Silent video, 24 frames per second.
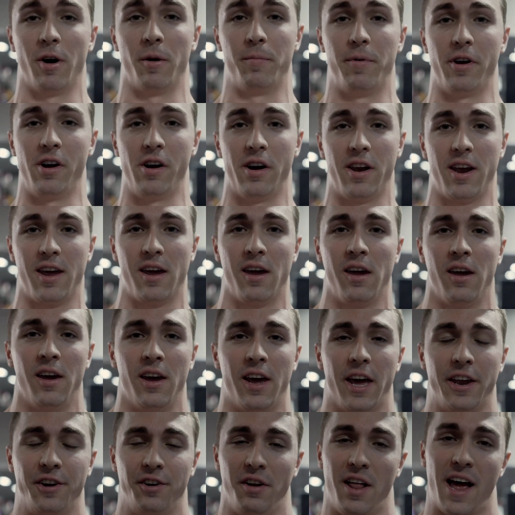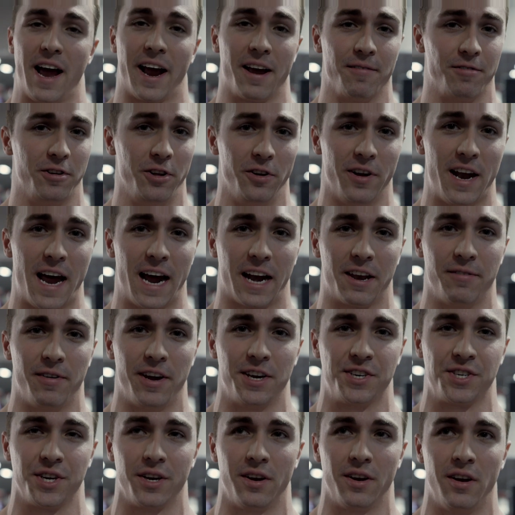mobility and your lack of glute
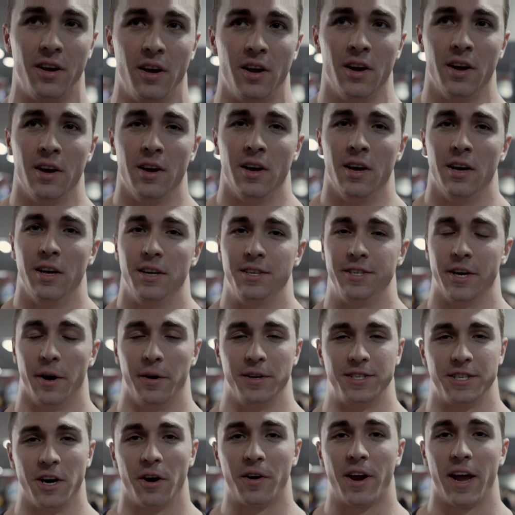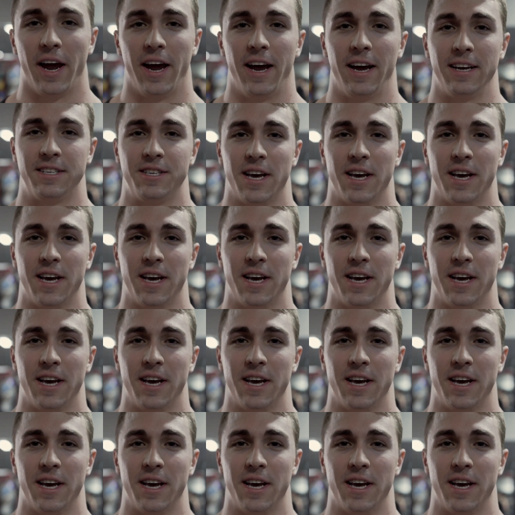activation. So it's okay